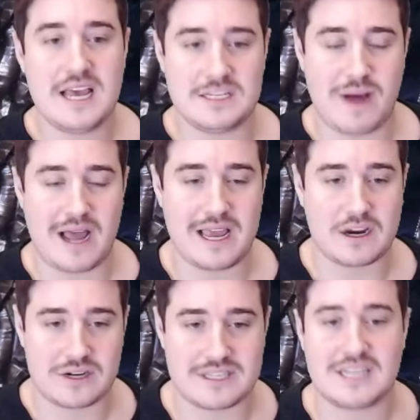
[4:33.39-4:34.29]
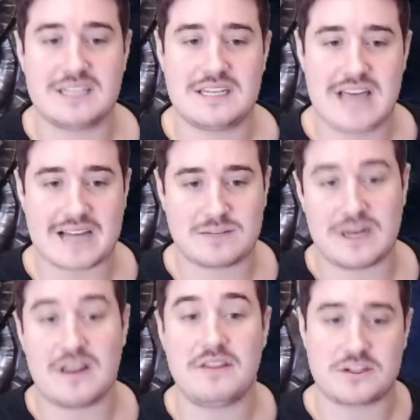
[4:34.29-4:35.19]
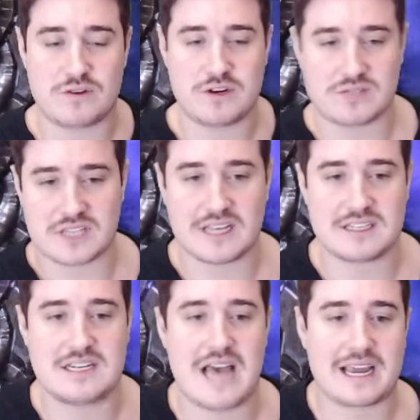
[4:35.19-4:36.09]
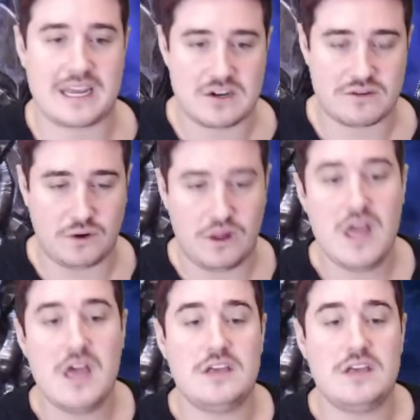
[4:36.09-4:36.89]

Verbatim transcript: is by increasing his attack speed and thus reducing his attack interval.